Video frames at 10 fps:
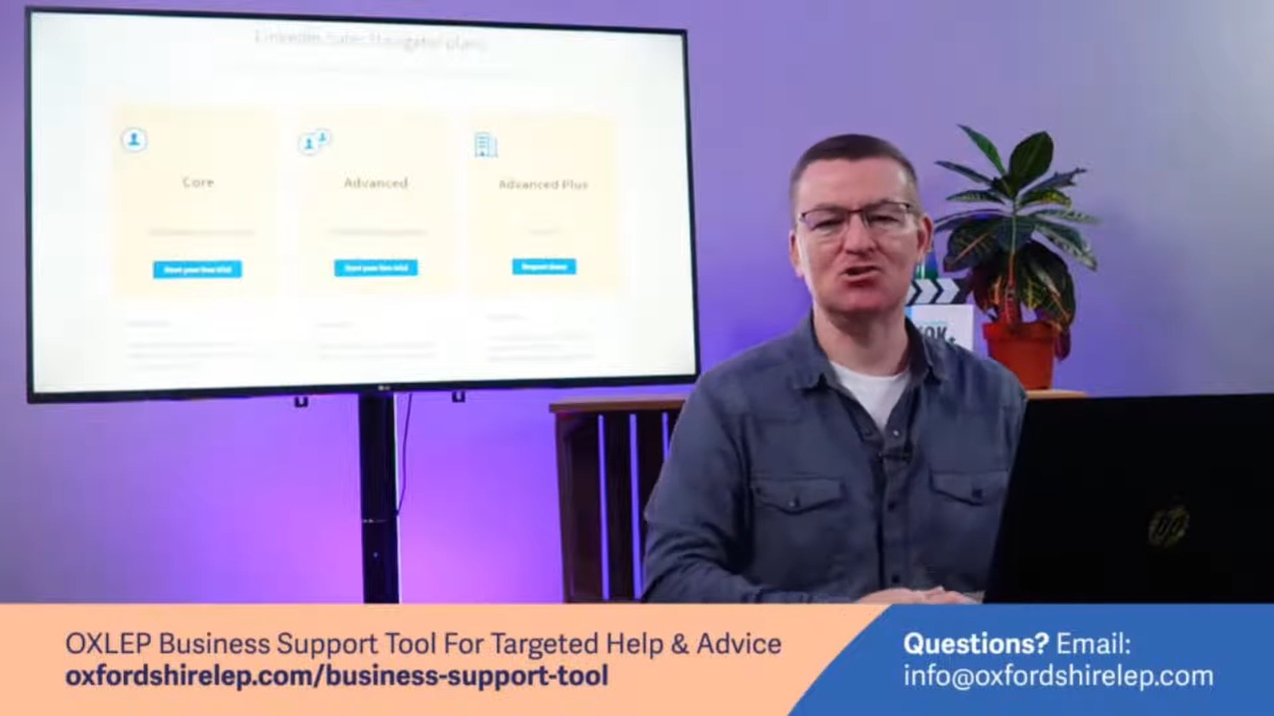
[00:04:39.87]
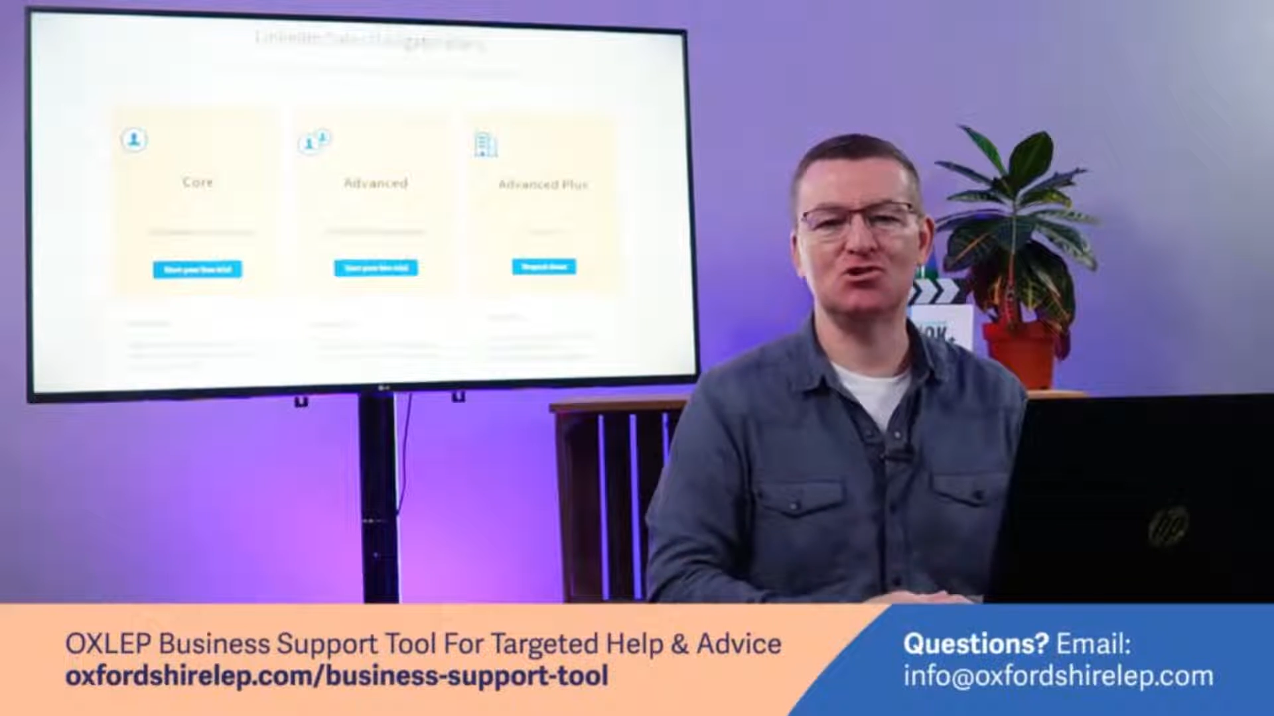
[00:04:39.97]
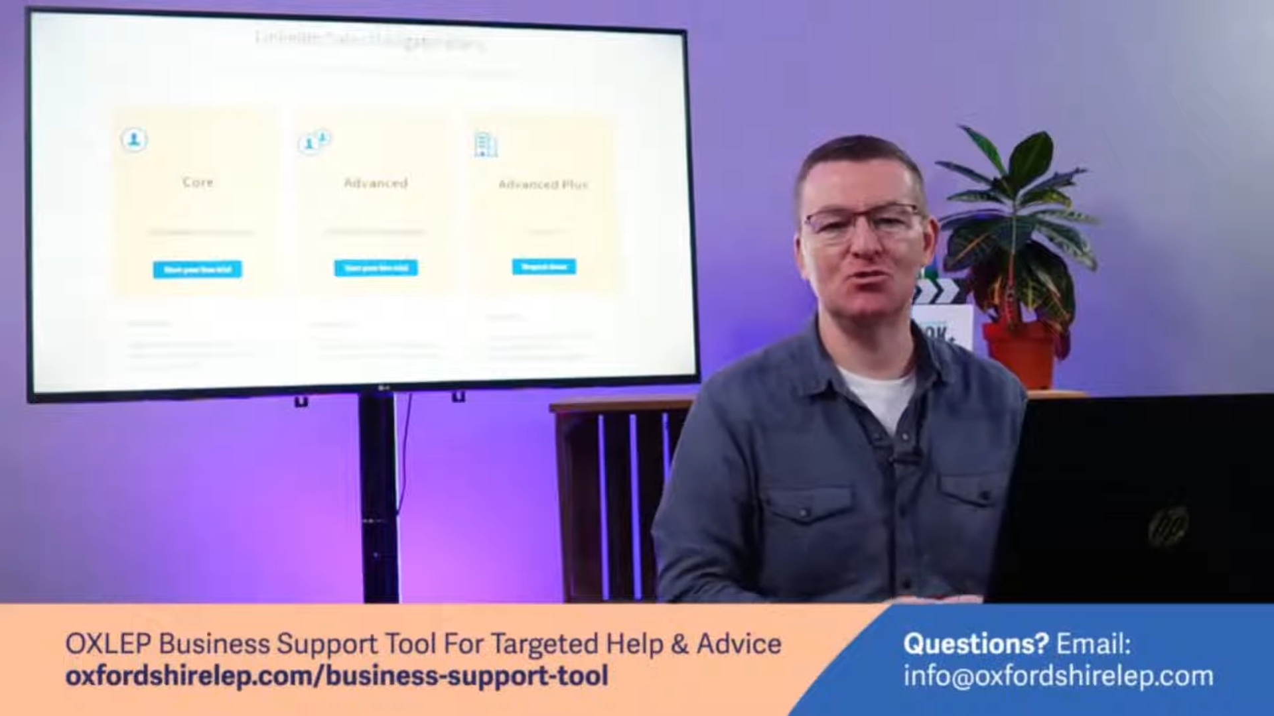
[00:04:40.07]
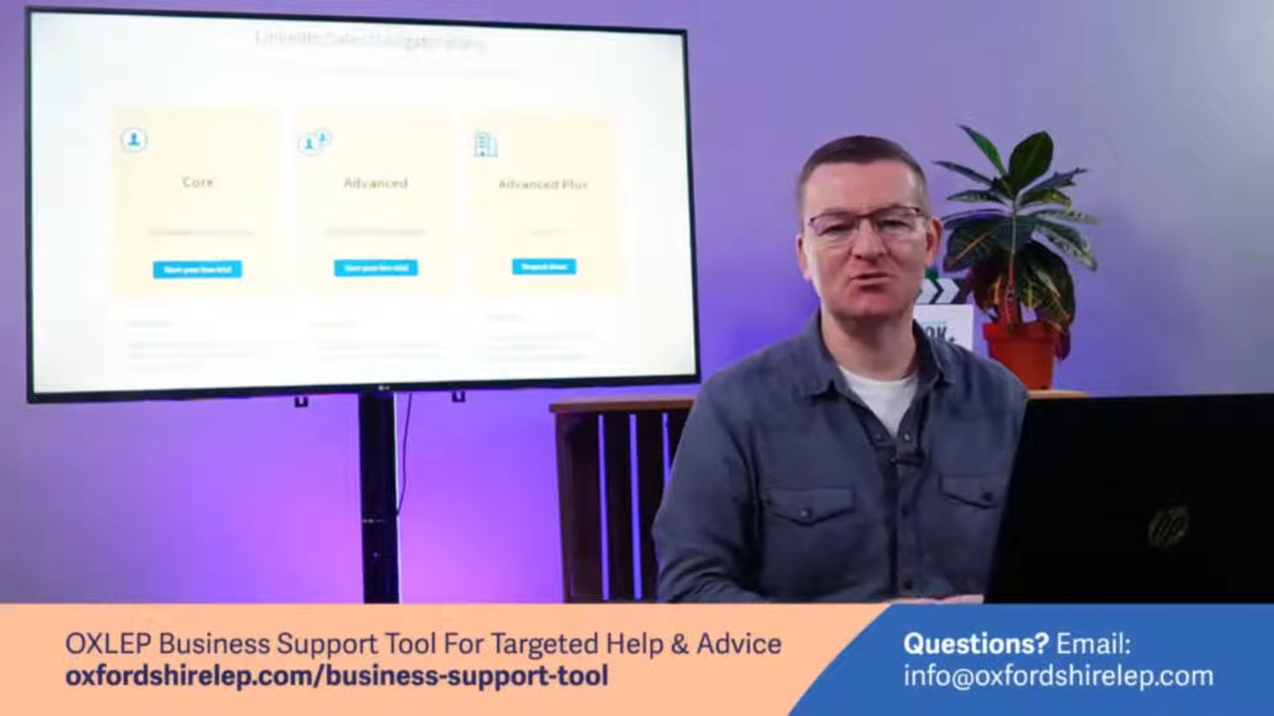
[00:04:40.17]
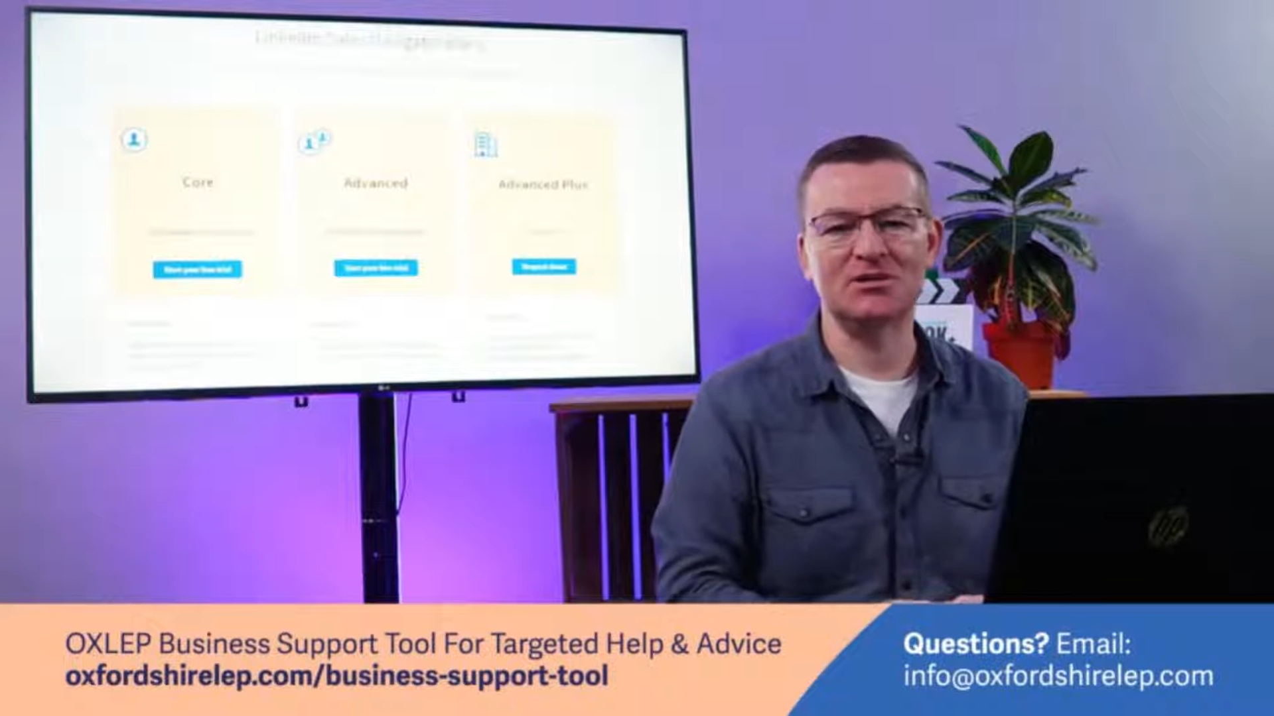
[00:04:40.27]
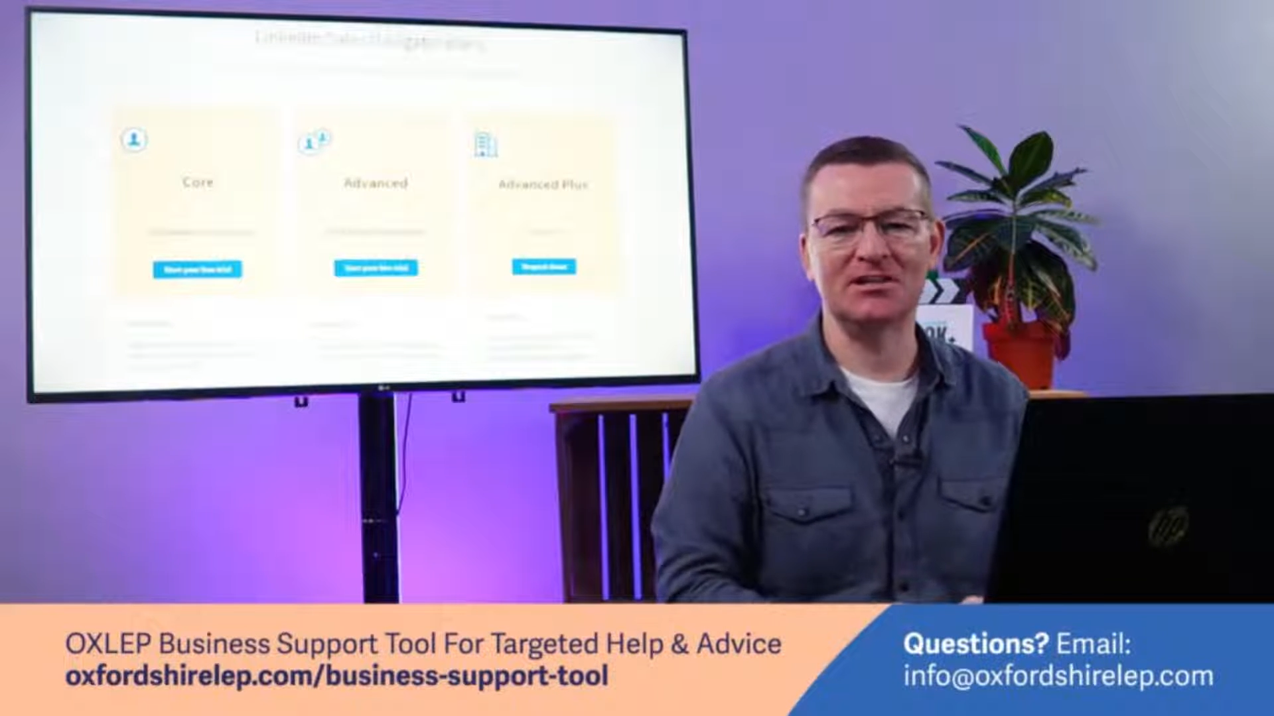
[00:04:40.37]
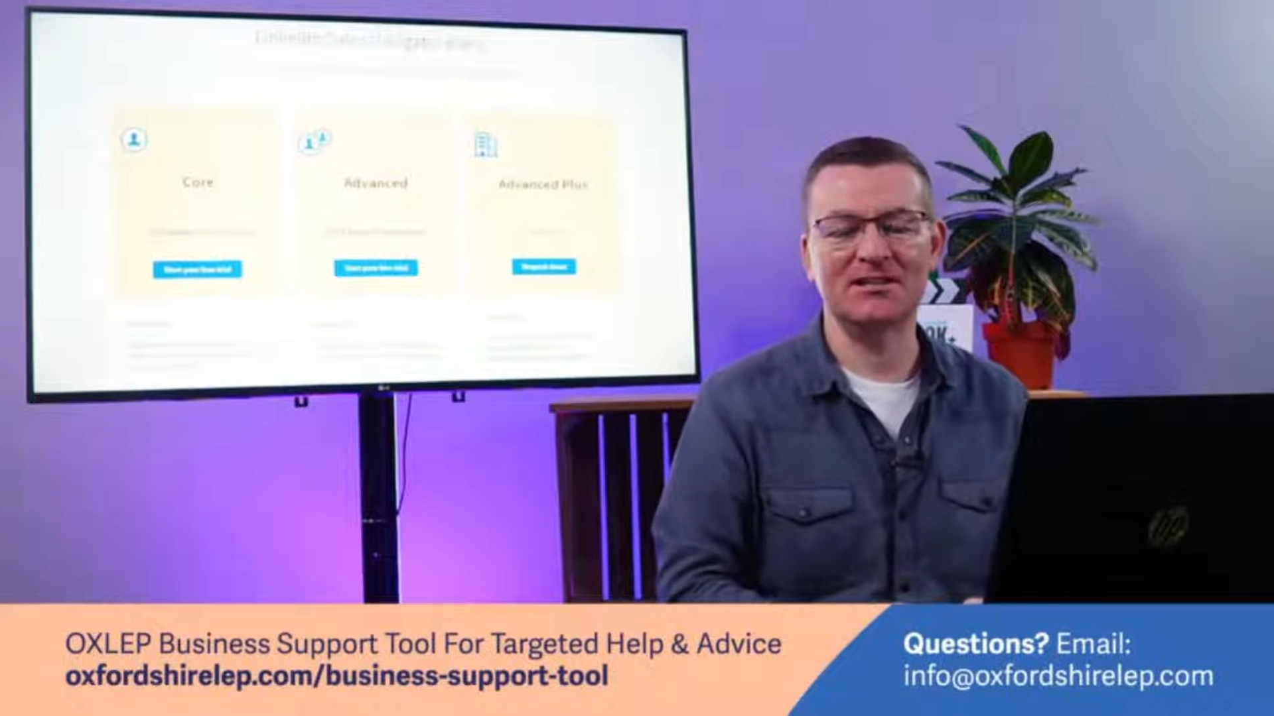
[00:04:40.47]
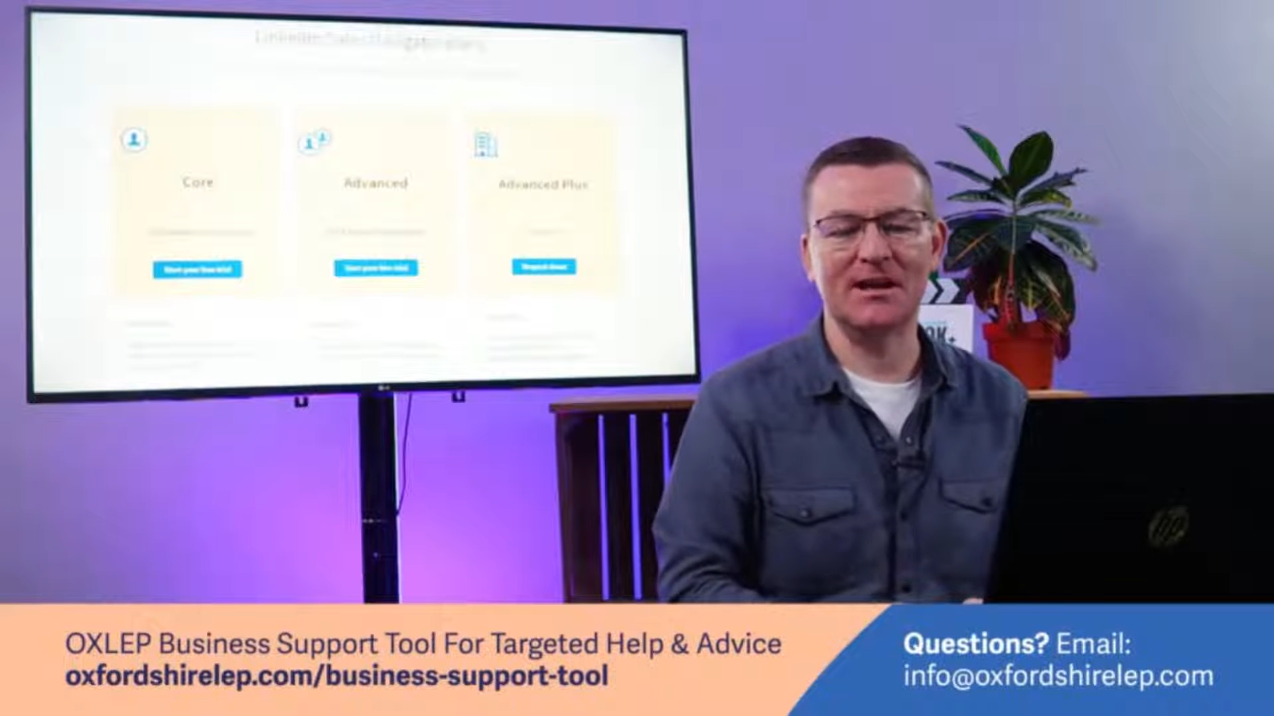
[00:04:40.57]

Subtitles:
to Sales